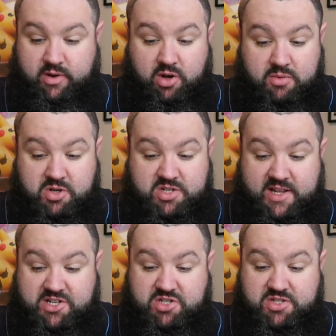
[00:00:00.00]
Luminous
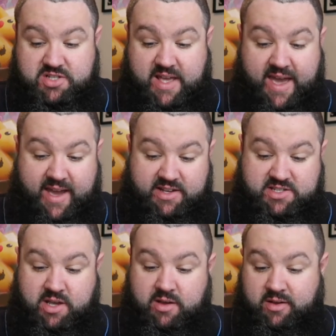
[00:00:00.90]
Legends
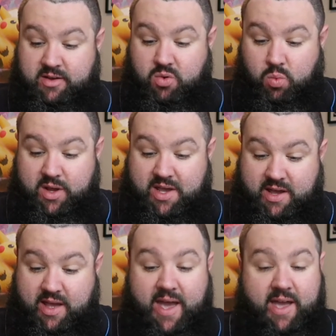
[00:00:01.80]
X. We,
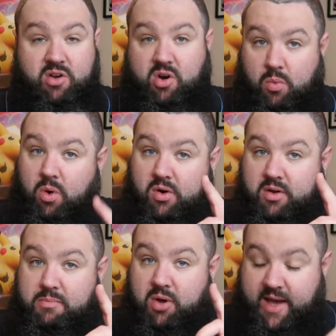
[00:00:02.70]
not
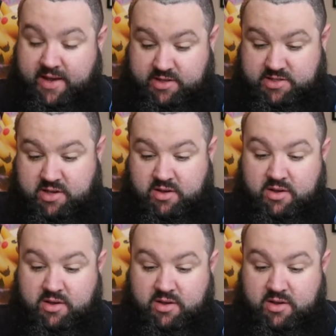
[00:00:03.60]
Y, but X.